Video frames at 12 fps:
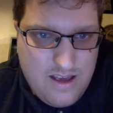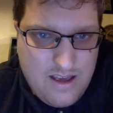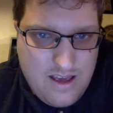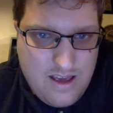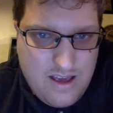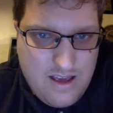
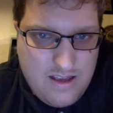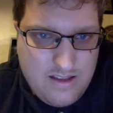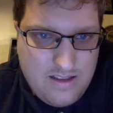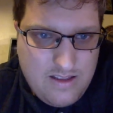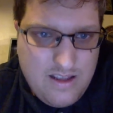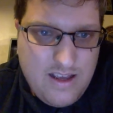And
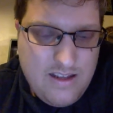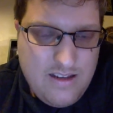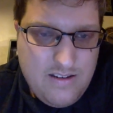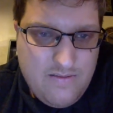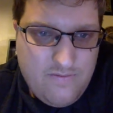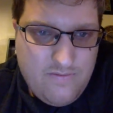
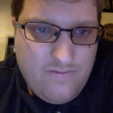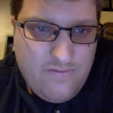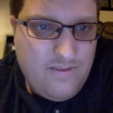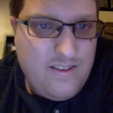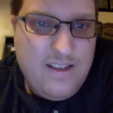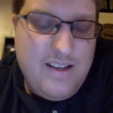then
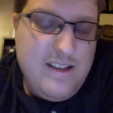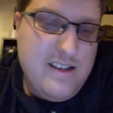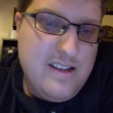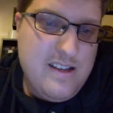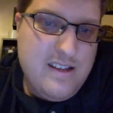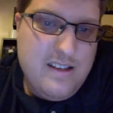
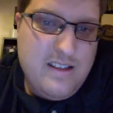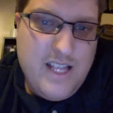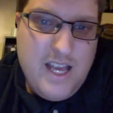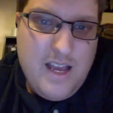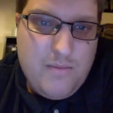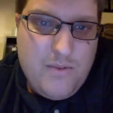
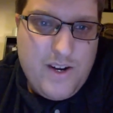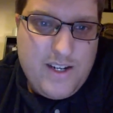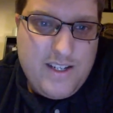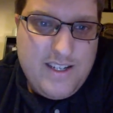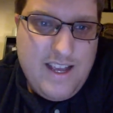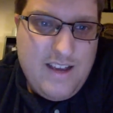that
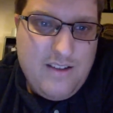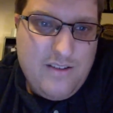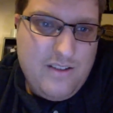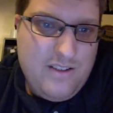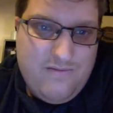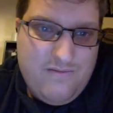breaks down,
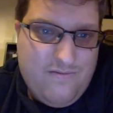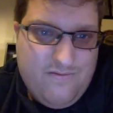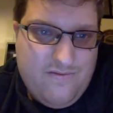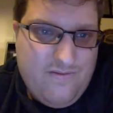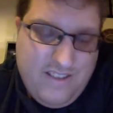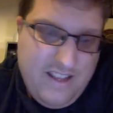
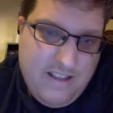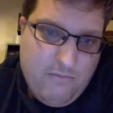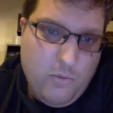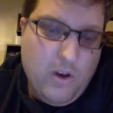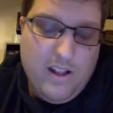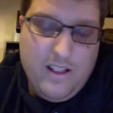
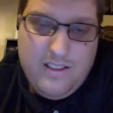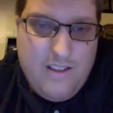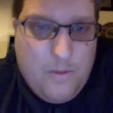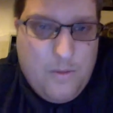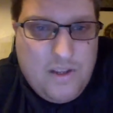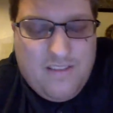well,
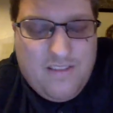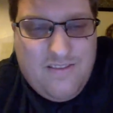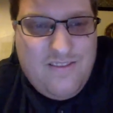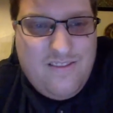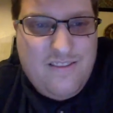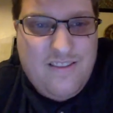I mean,
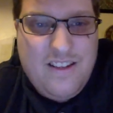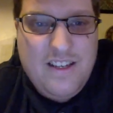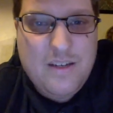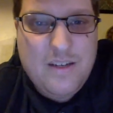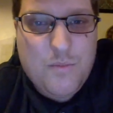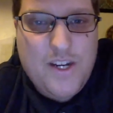it
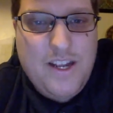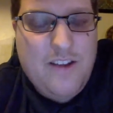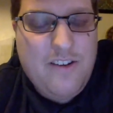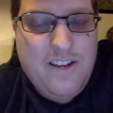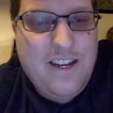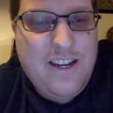doesn't break
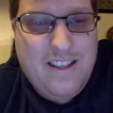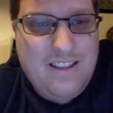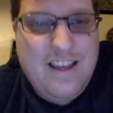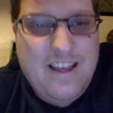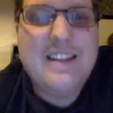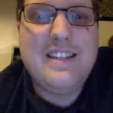down to
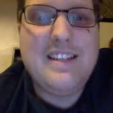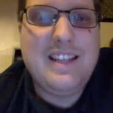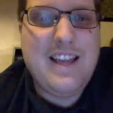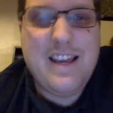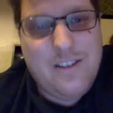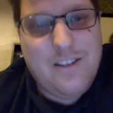anything. That is the
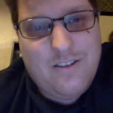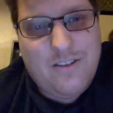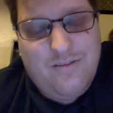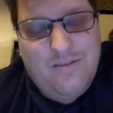answer.